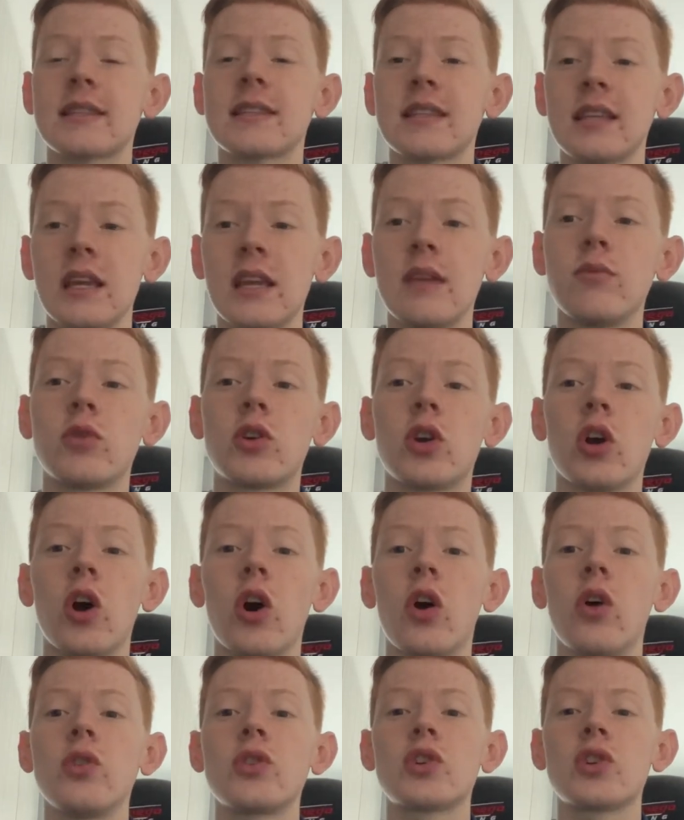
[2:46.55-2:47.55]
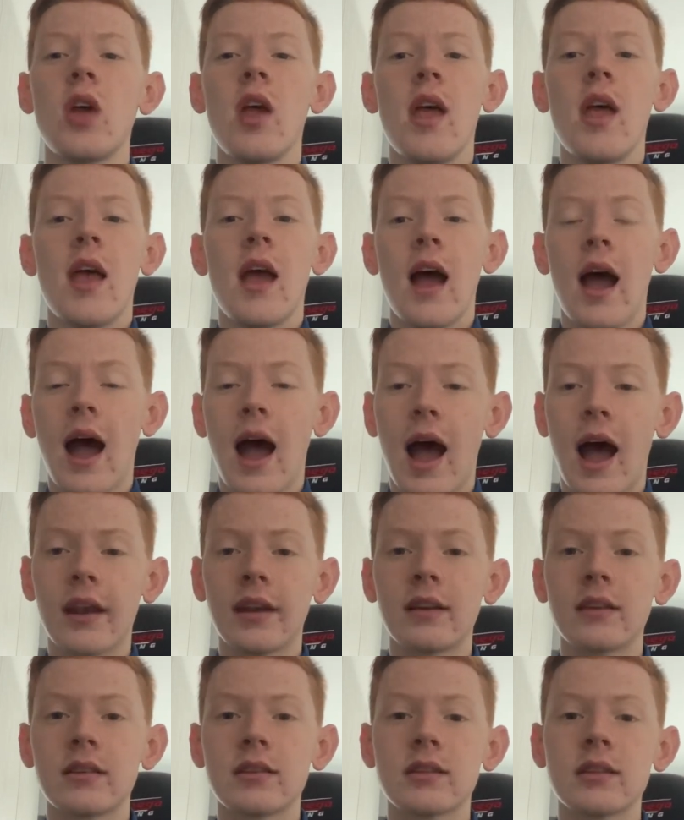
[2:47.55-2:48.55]
team coach,
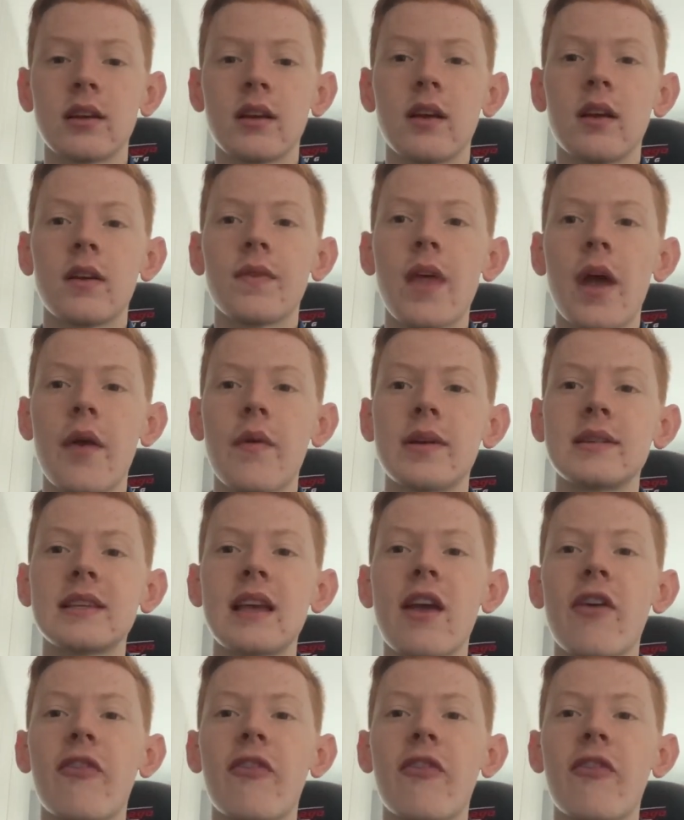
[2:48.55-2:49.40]
and there is a